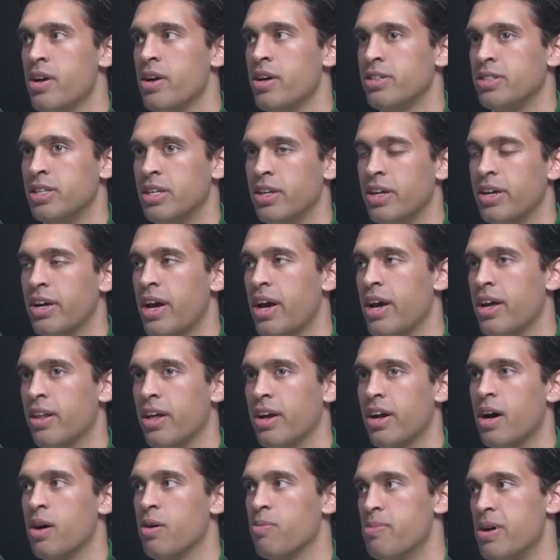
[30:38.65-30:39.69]
Saying like, hey,
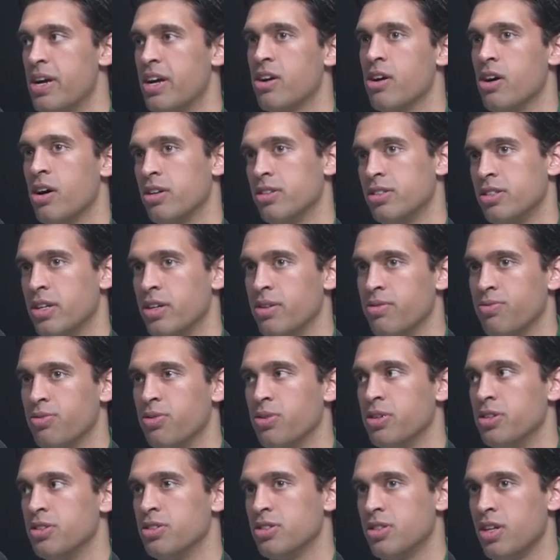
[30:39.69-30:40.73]
like I'll make content
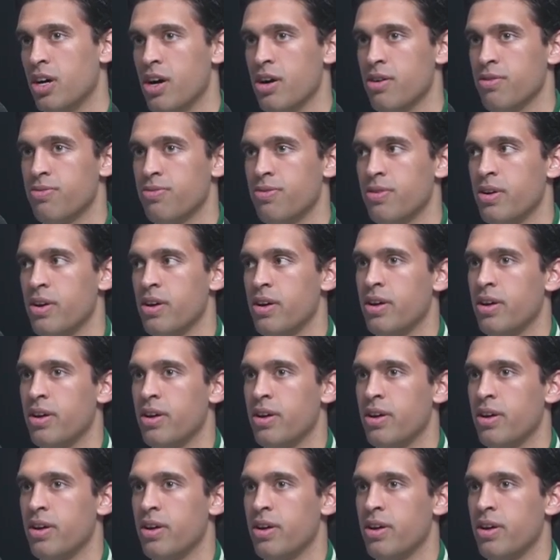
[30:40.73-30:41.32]
for your stuff.